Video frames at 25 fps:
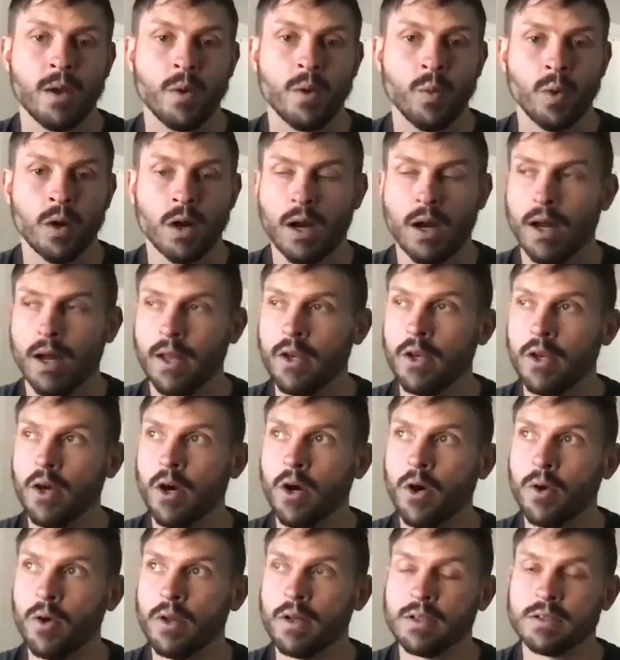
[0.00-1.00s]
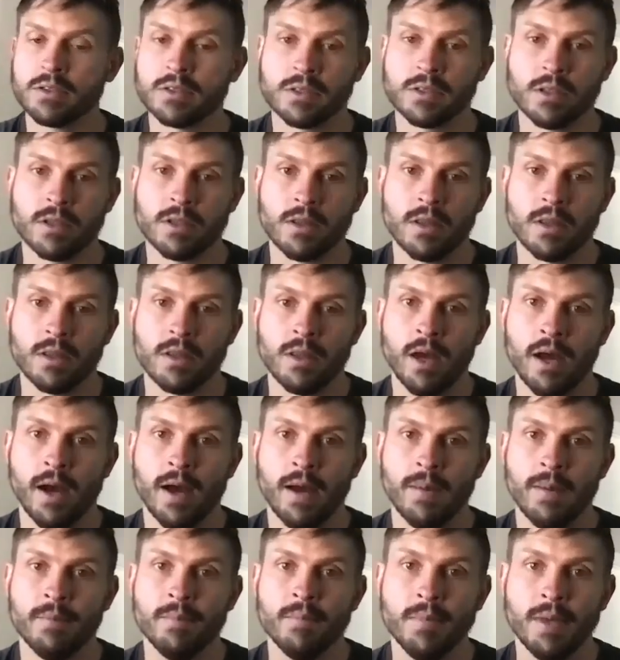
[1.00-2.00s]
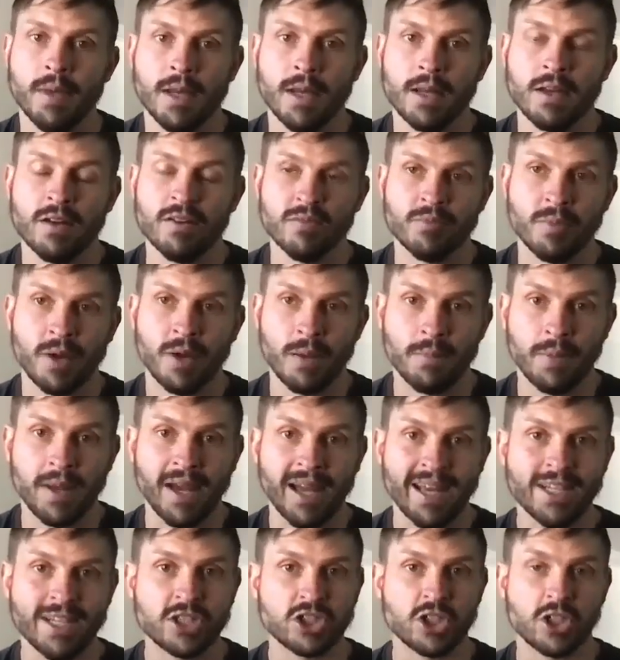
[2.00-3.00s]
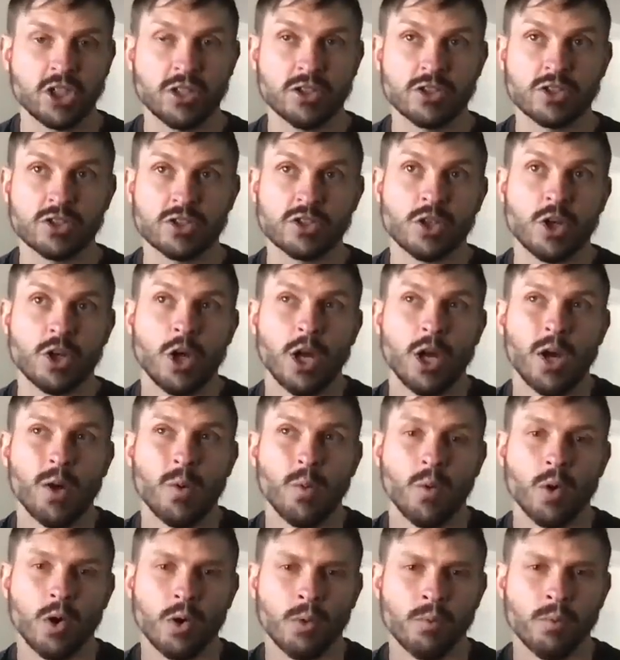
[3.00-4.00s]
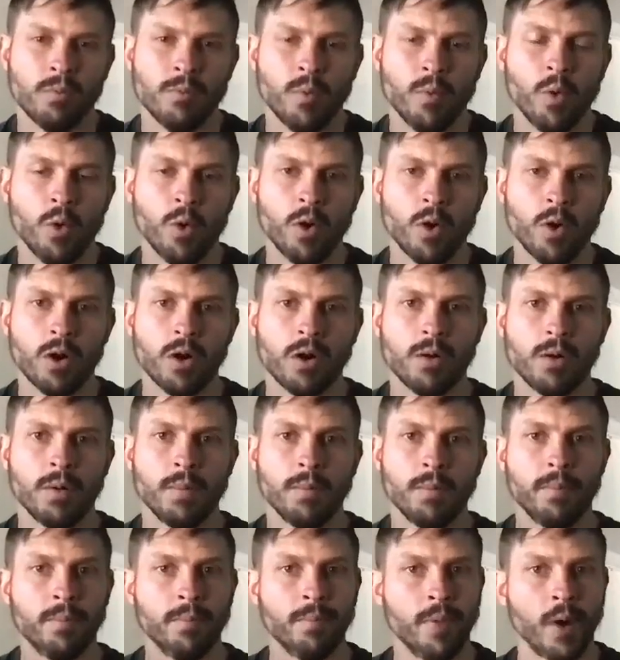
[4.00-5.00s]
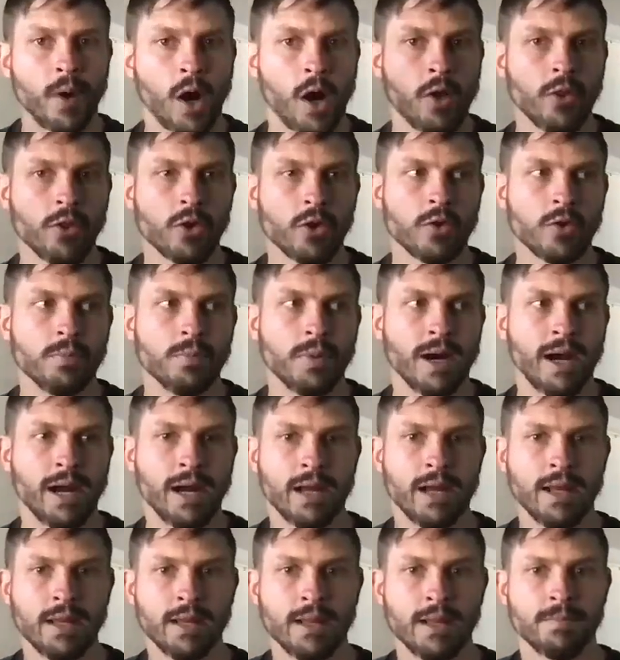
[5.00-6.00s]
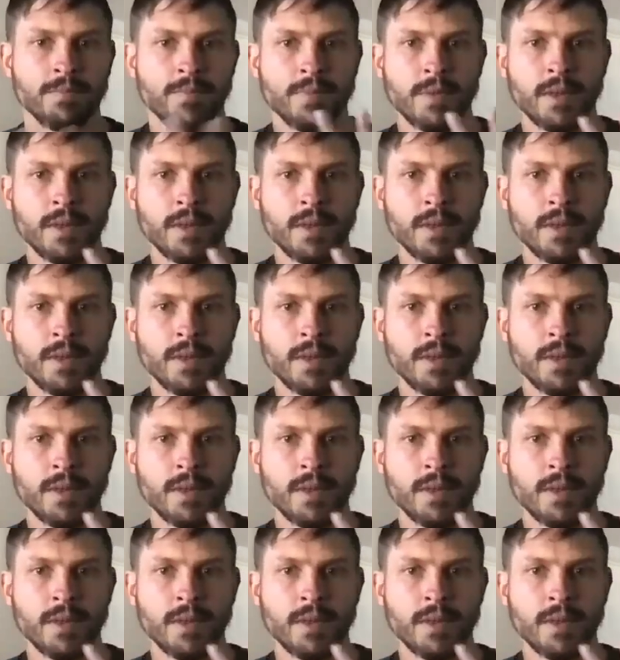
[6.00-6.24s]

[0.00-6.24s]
where I noticed that many of my patients were more bothered by